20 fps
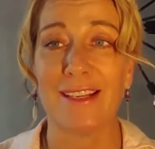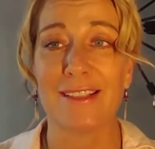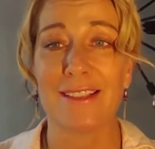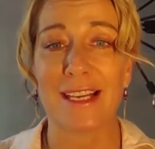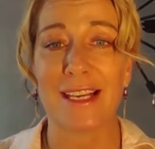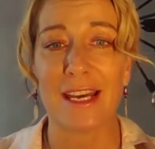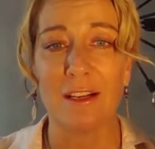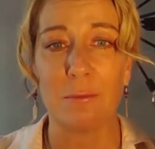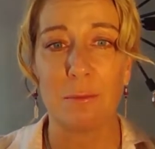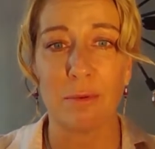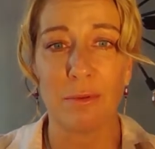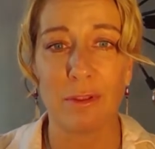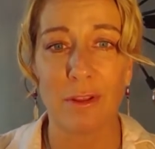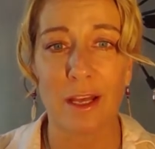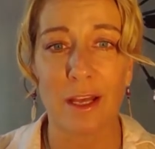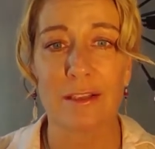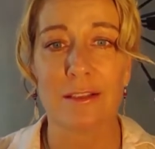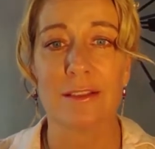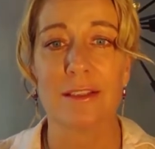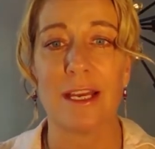It's kind of
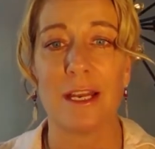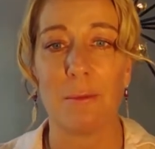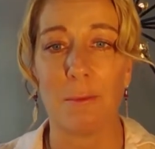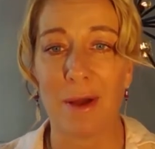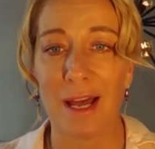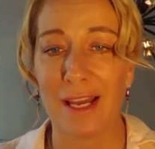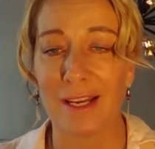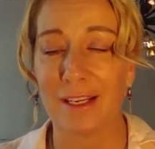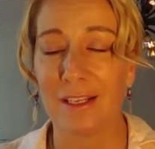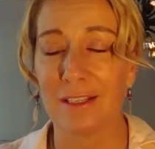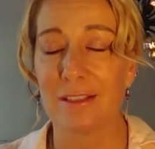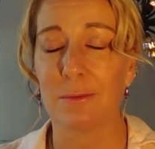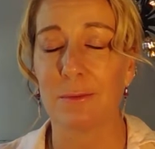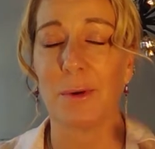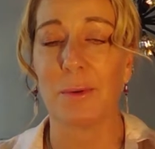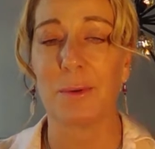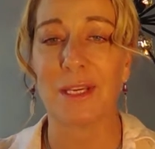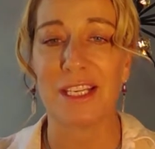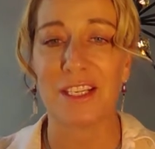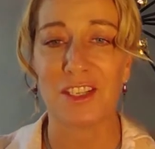plus and minus,
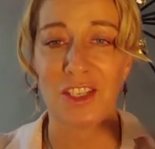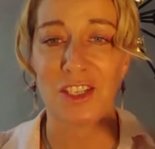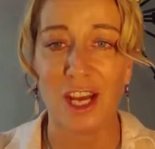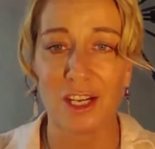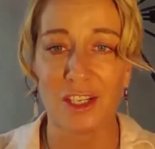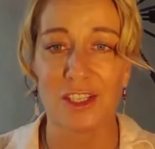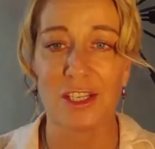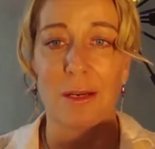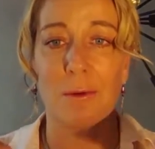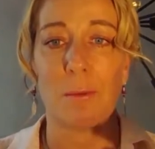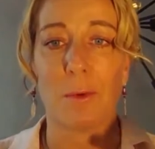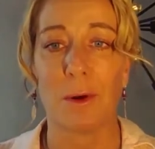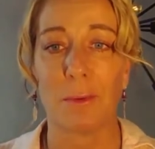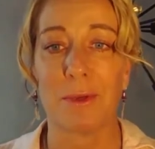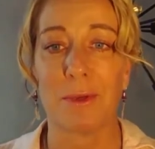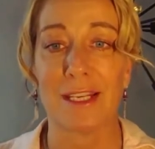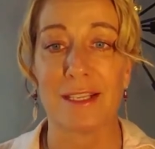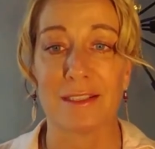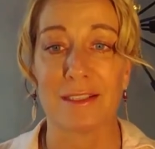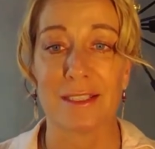what we can touch and what
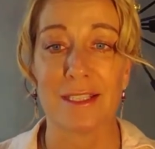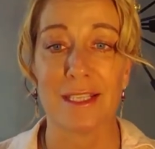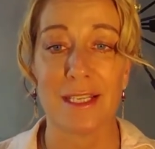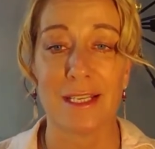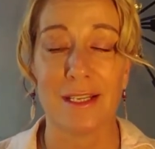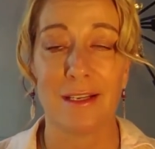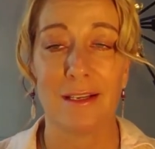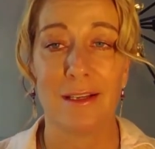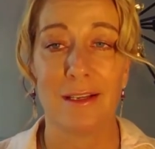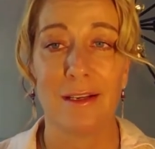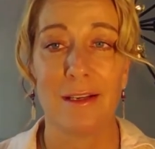we can see.